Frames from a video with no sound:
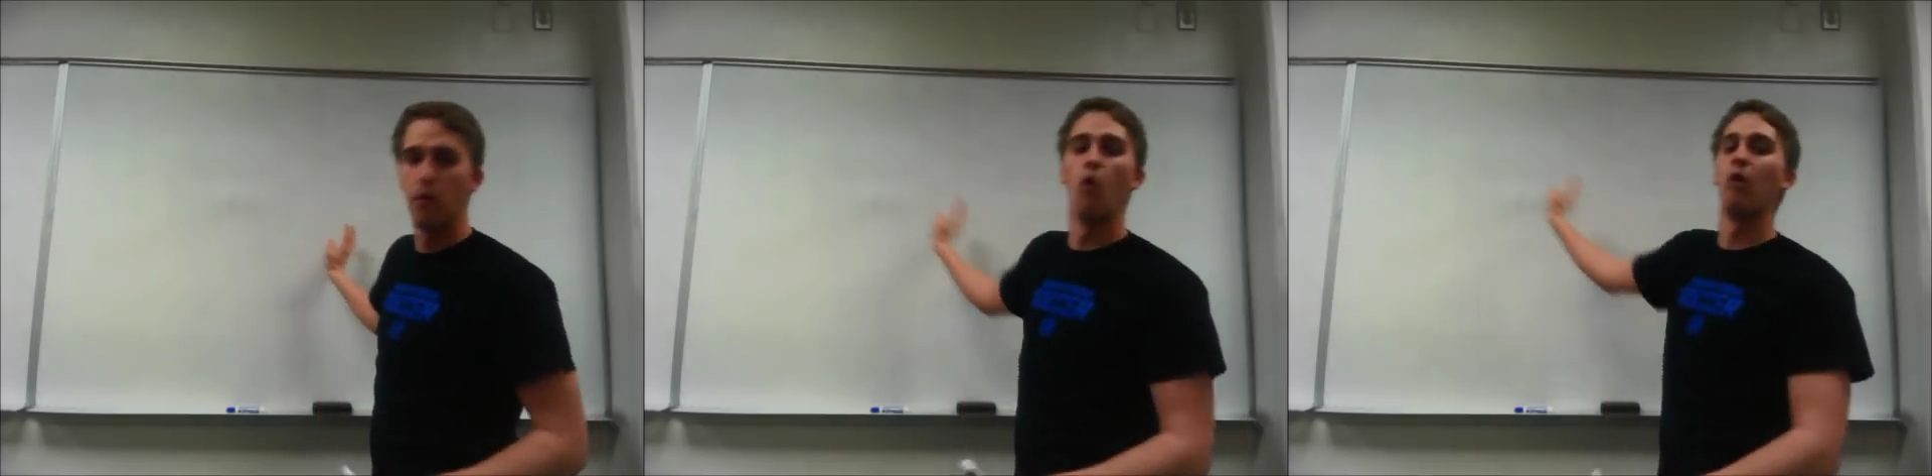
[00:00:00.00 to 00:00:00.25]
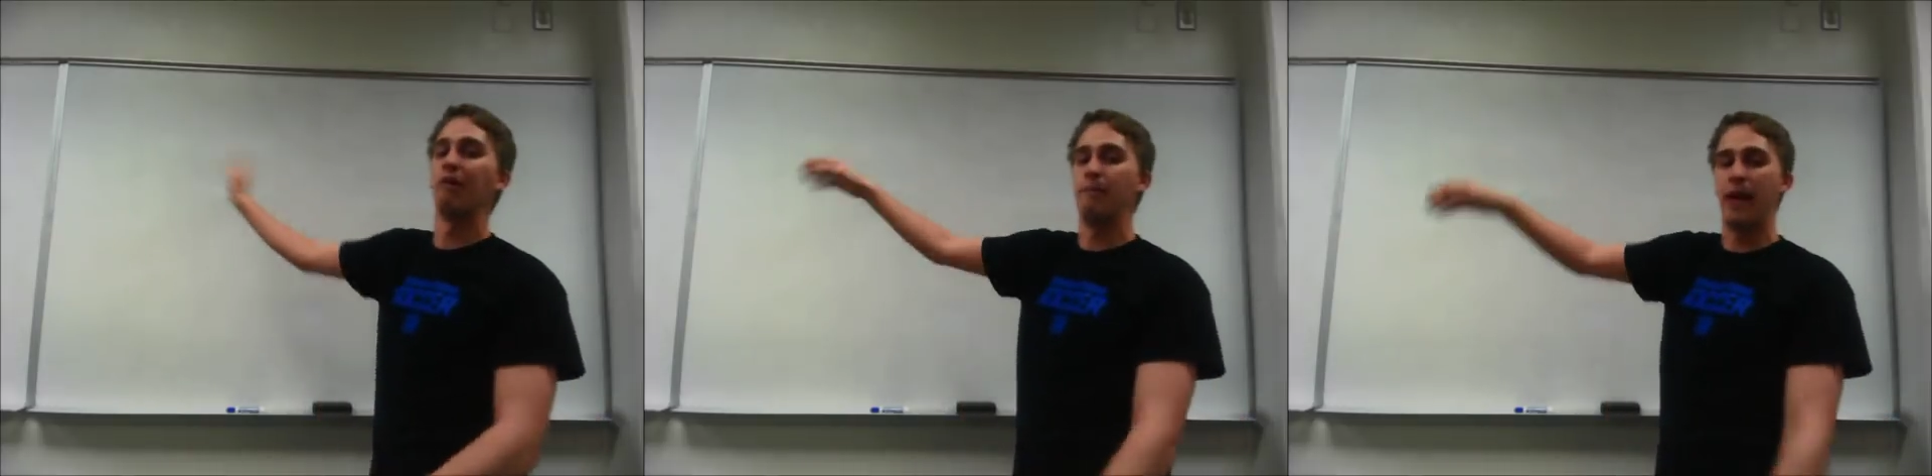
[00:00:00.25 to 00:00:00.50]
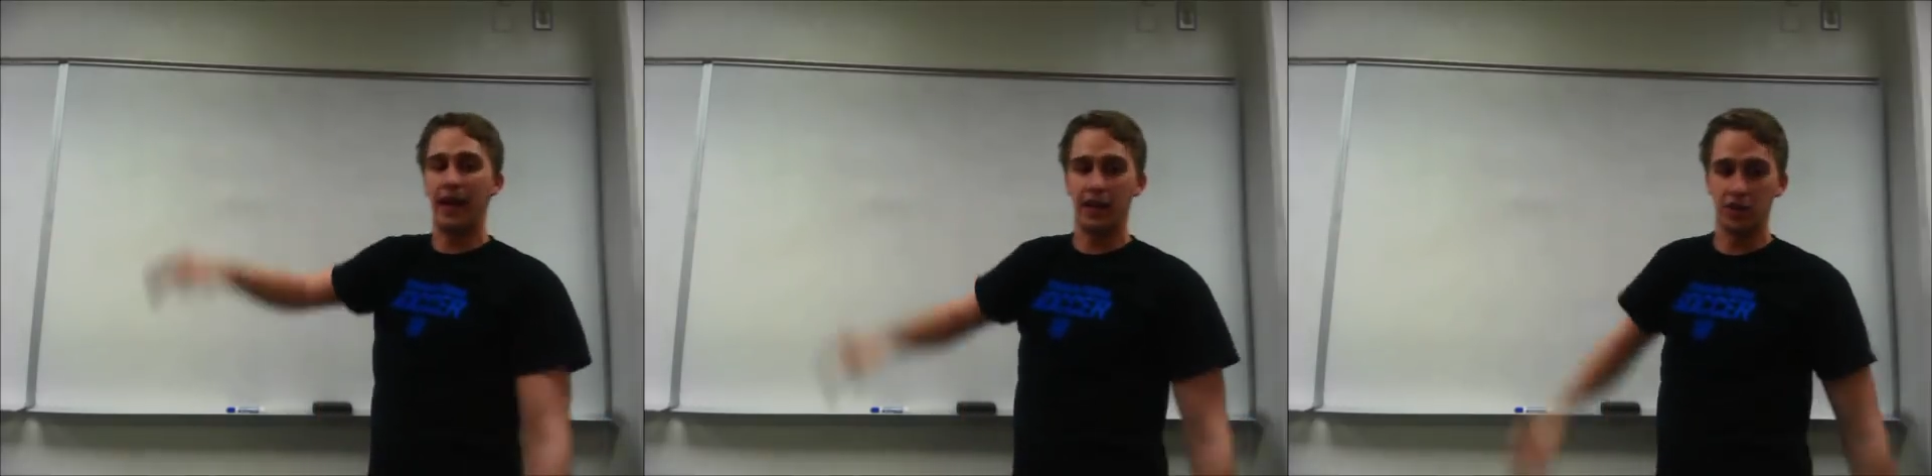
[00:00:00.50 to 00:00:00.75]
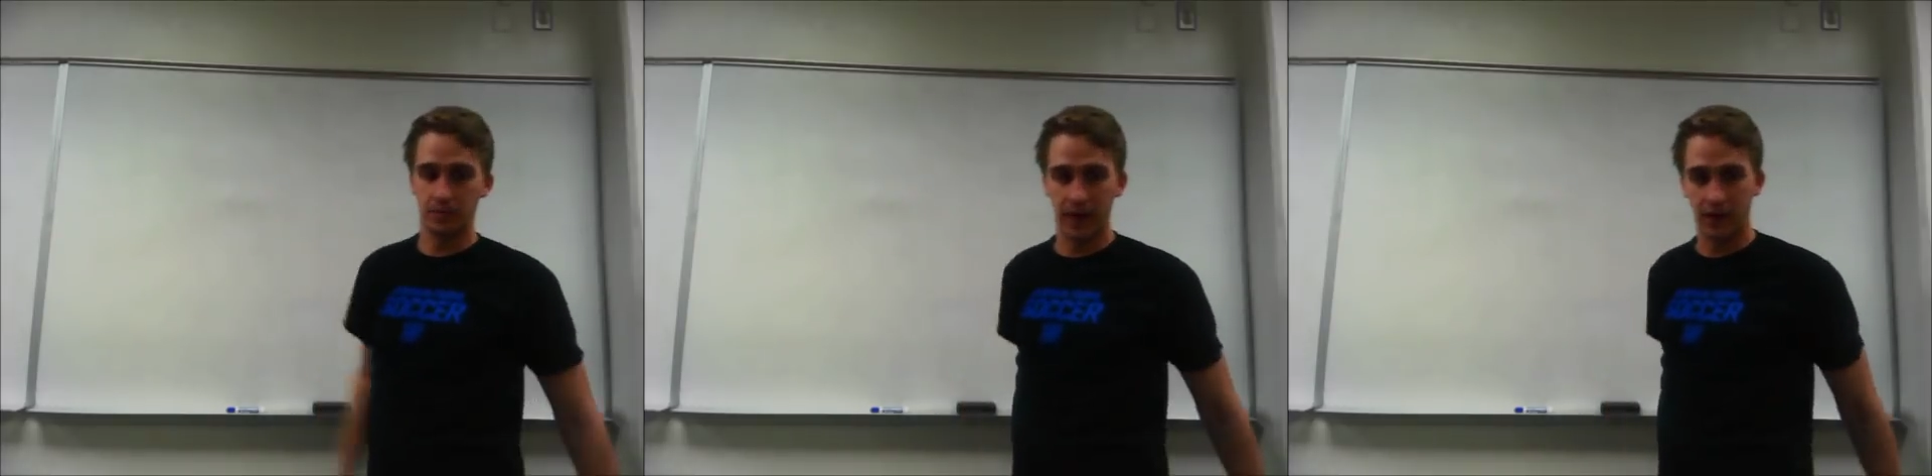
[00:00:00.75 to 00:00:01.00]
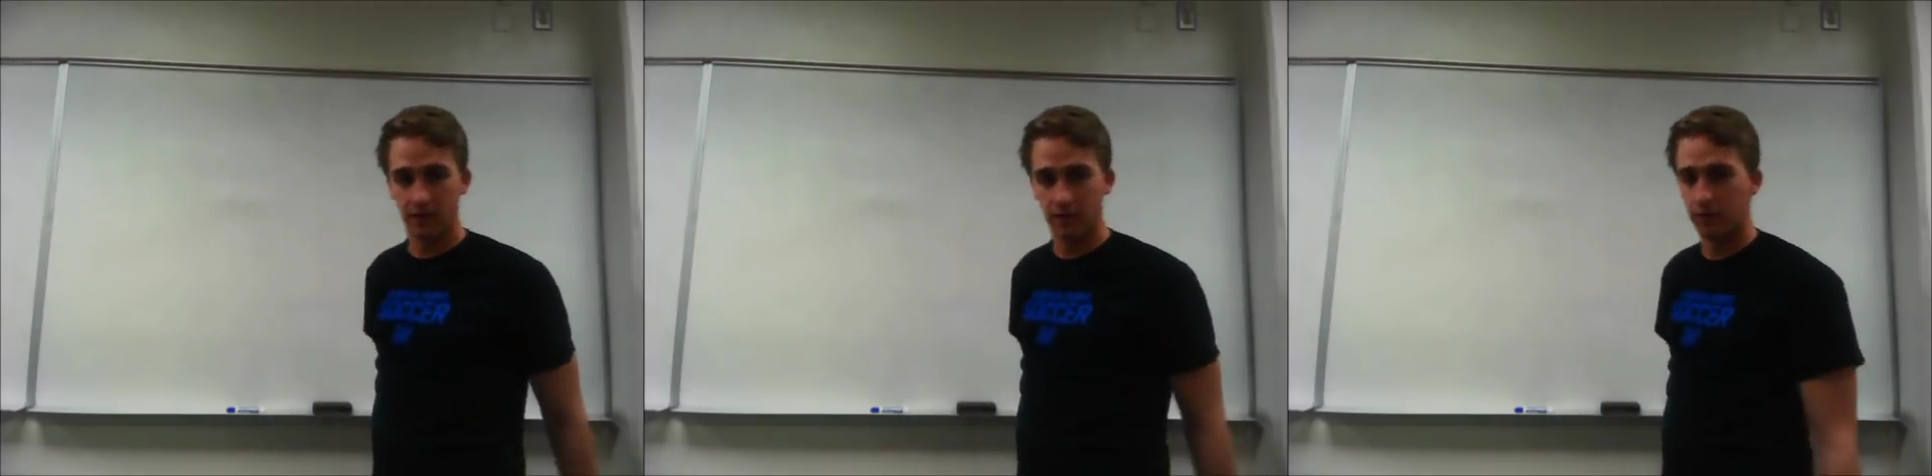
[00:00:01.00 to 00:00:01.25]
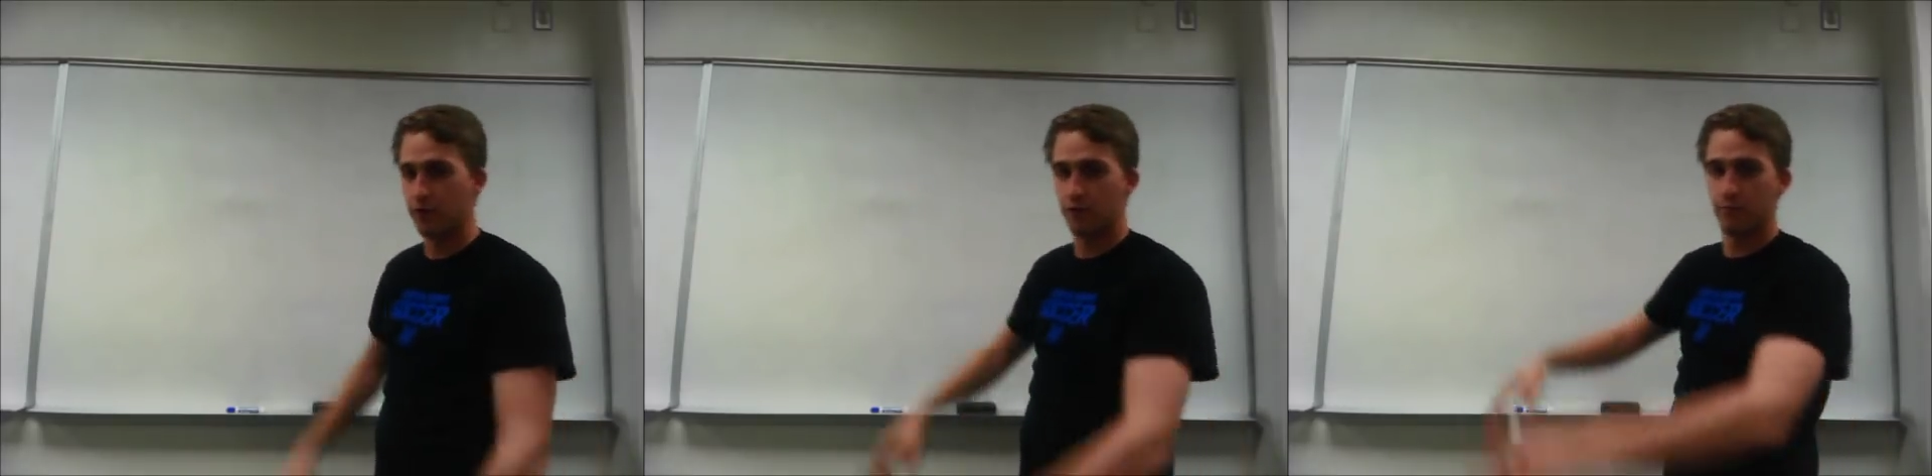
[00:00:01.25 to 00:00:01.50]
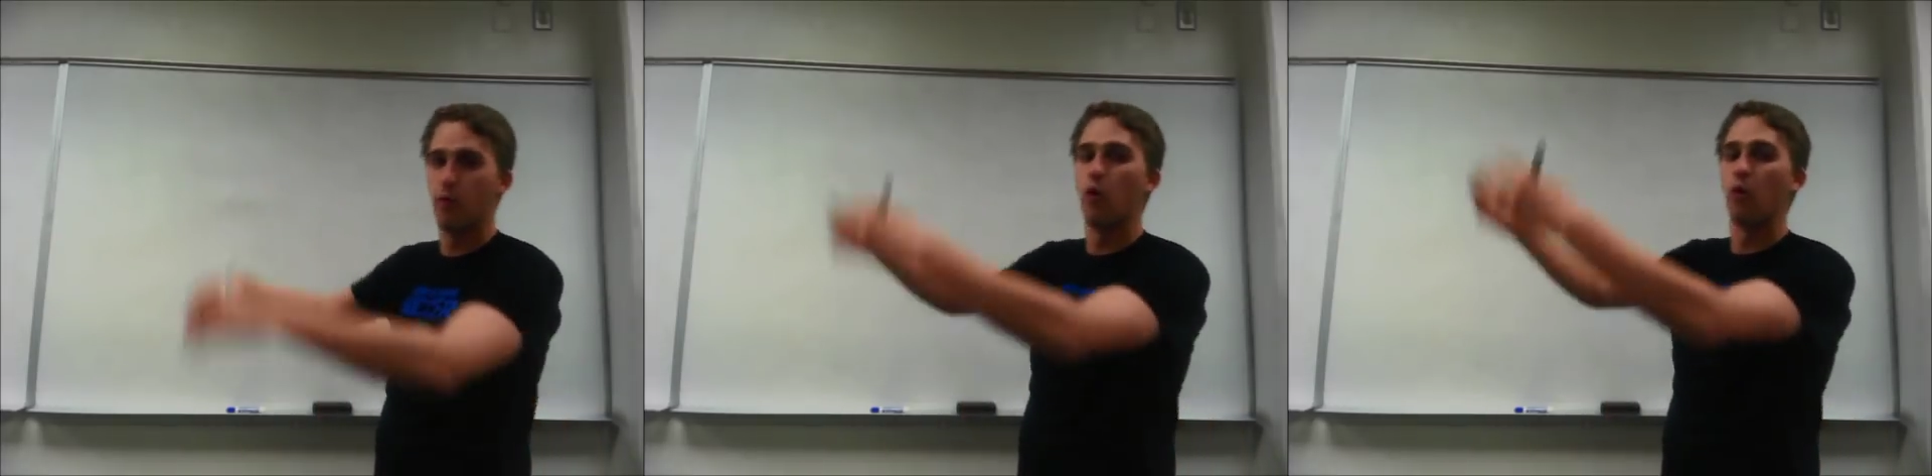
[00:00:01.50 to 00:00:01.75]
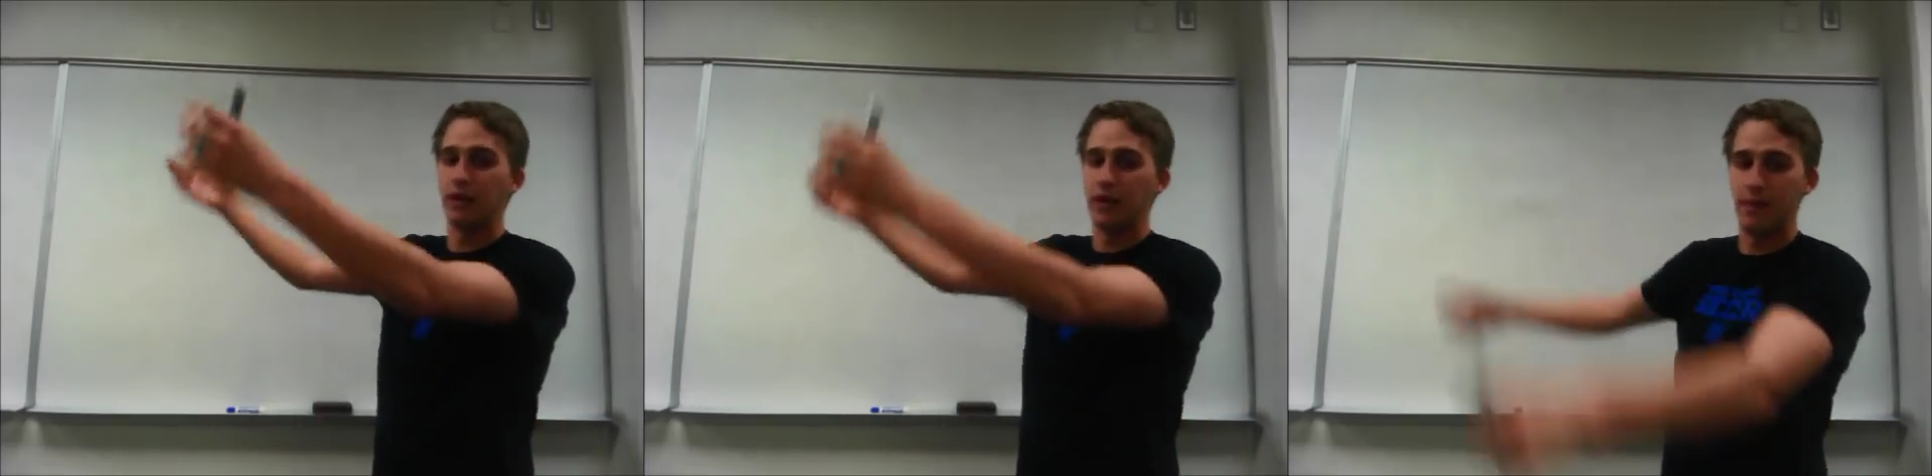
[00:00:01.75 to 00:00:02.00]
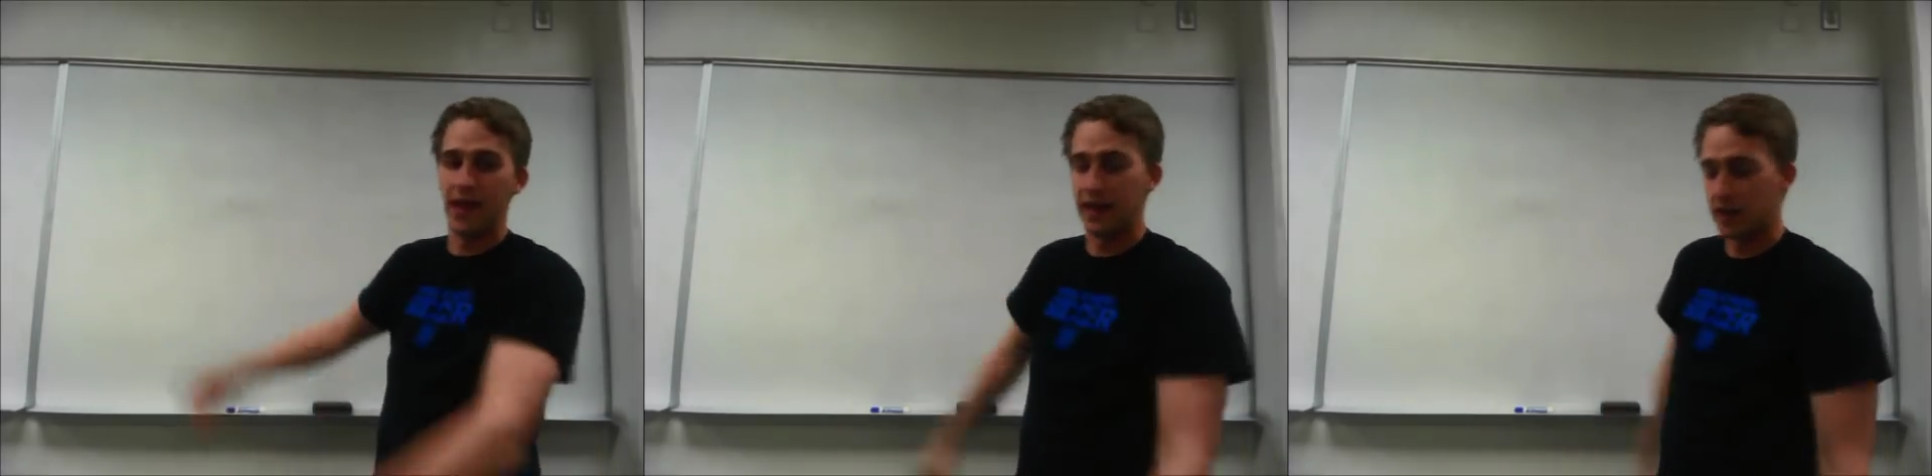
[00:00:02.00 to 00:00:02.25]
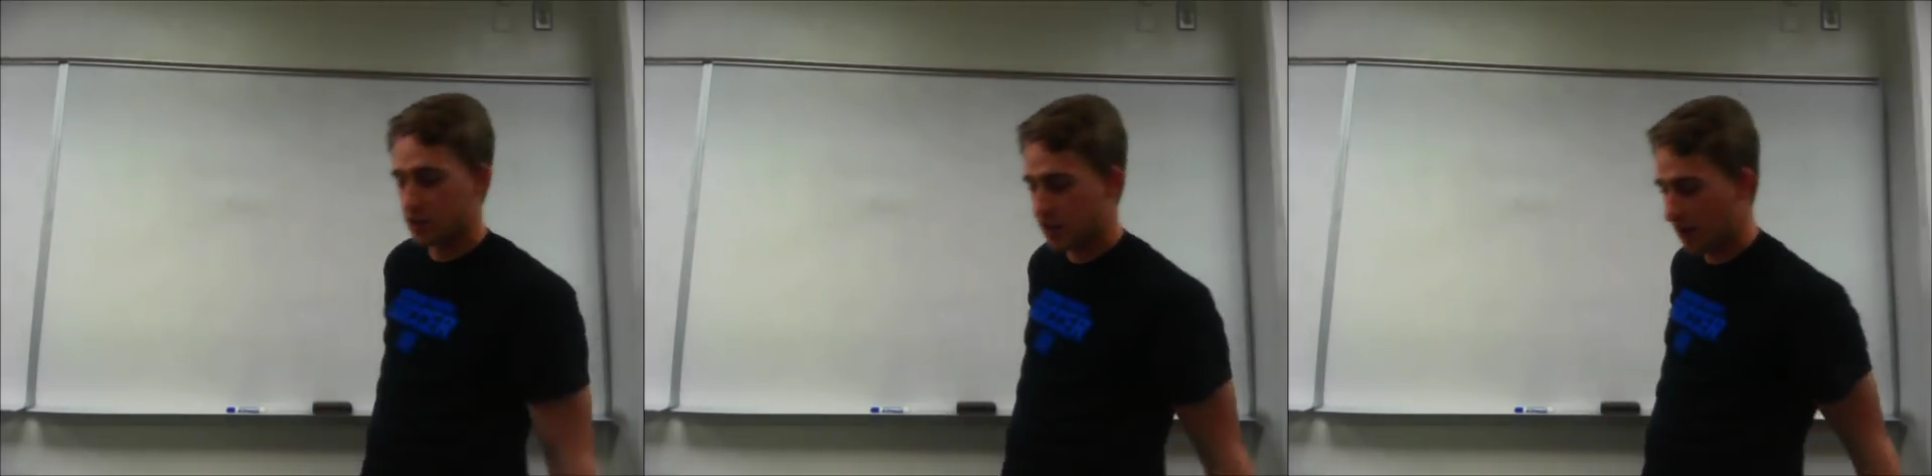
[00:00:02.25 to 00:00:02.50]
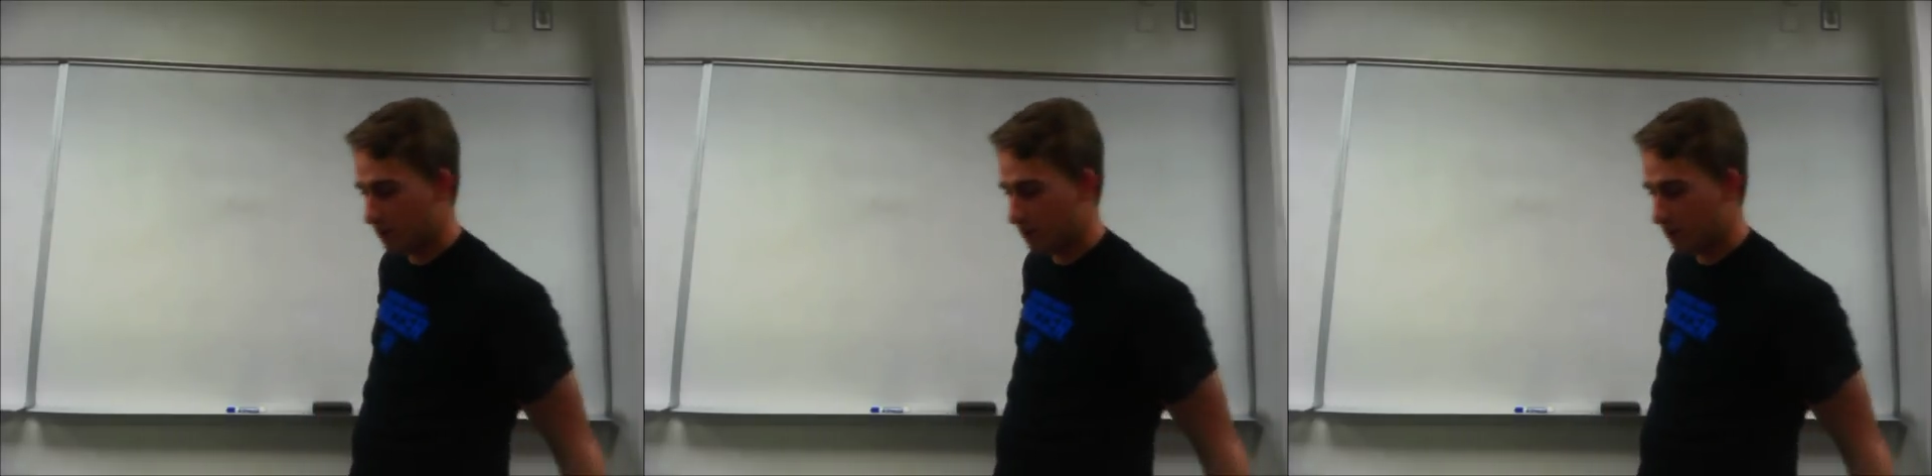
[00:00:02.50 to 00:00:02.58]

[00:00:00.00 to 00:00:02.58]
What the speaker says: poor management, with poorly managed